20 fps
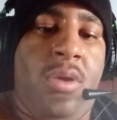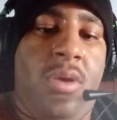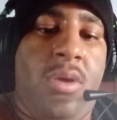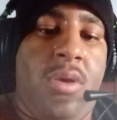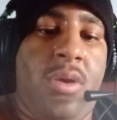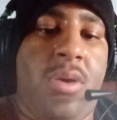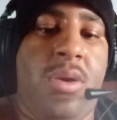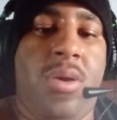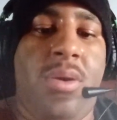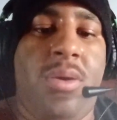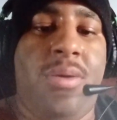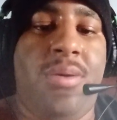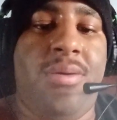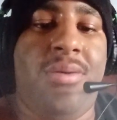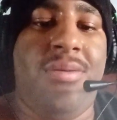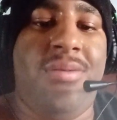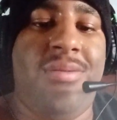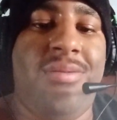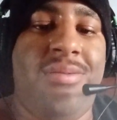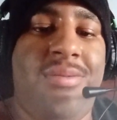
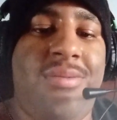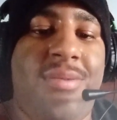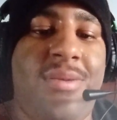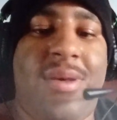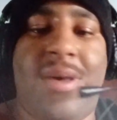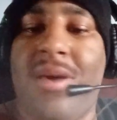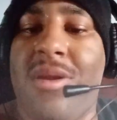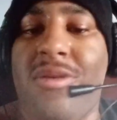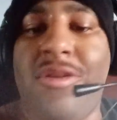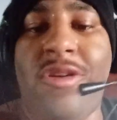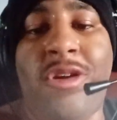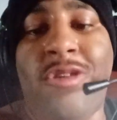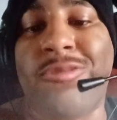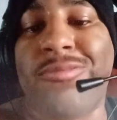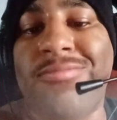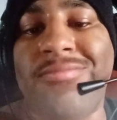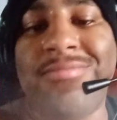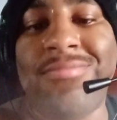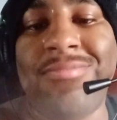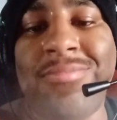I don't know.
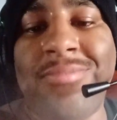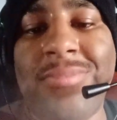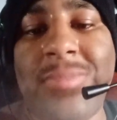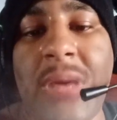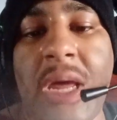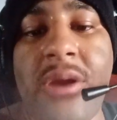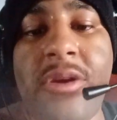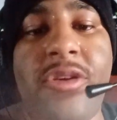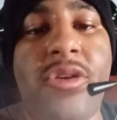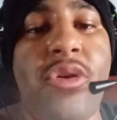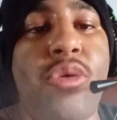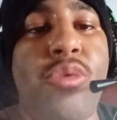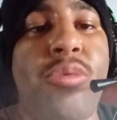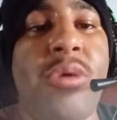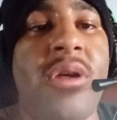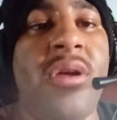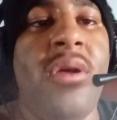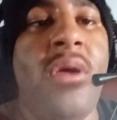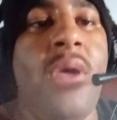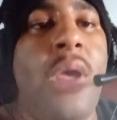I
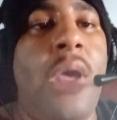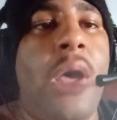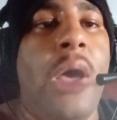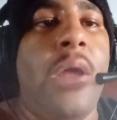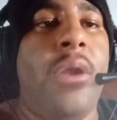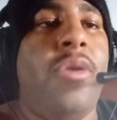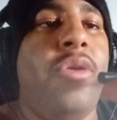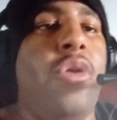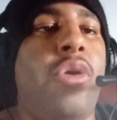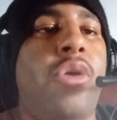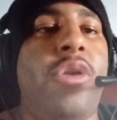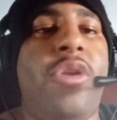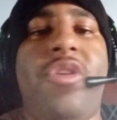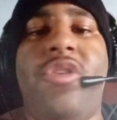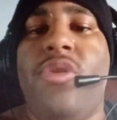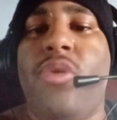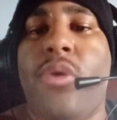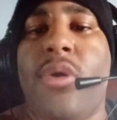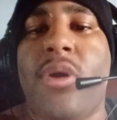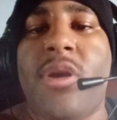don't know the
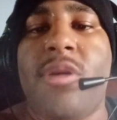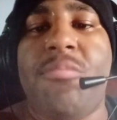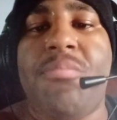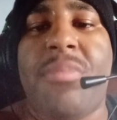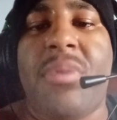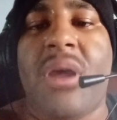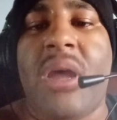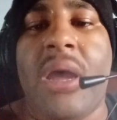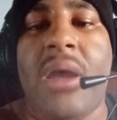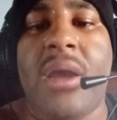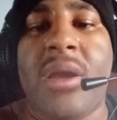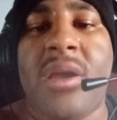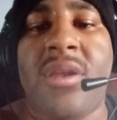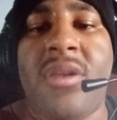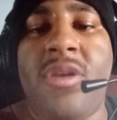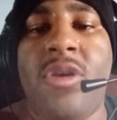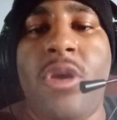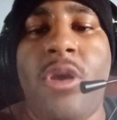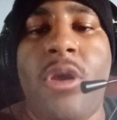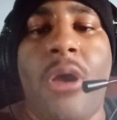story
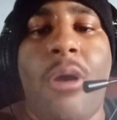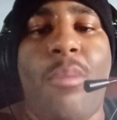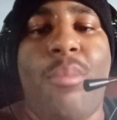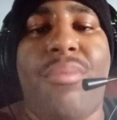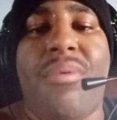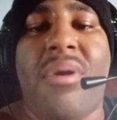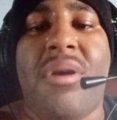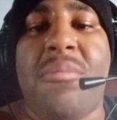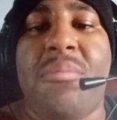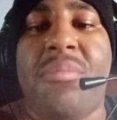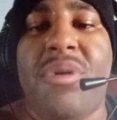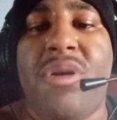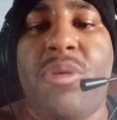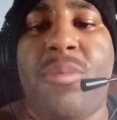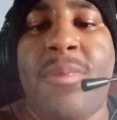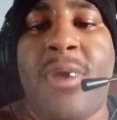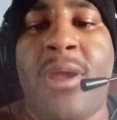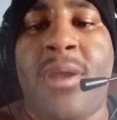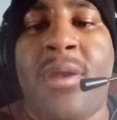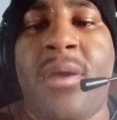behind Brian
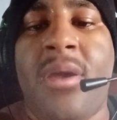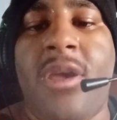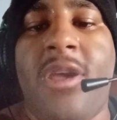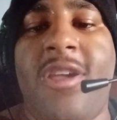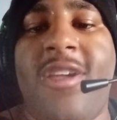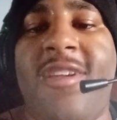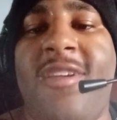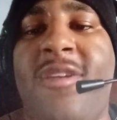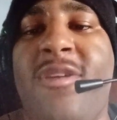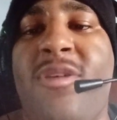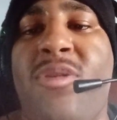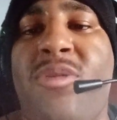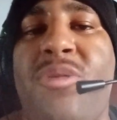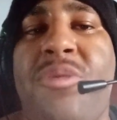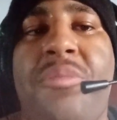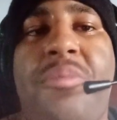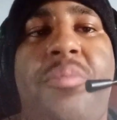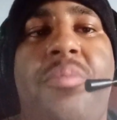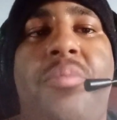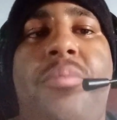Pillman
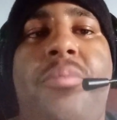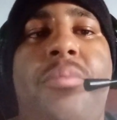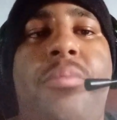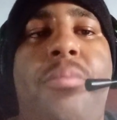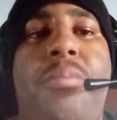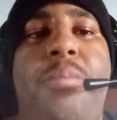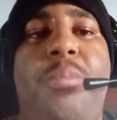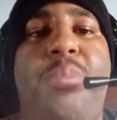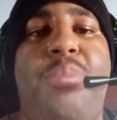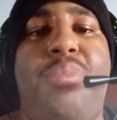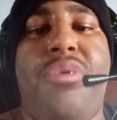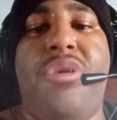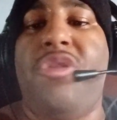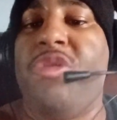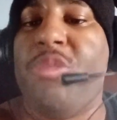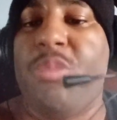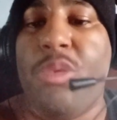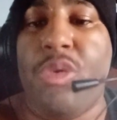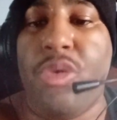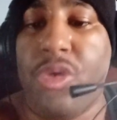and
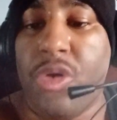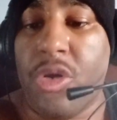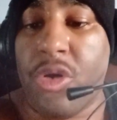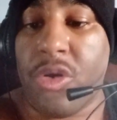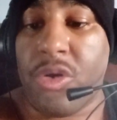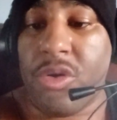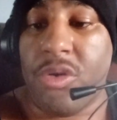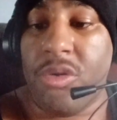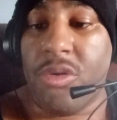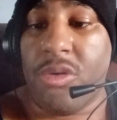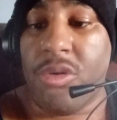British Bulldog,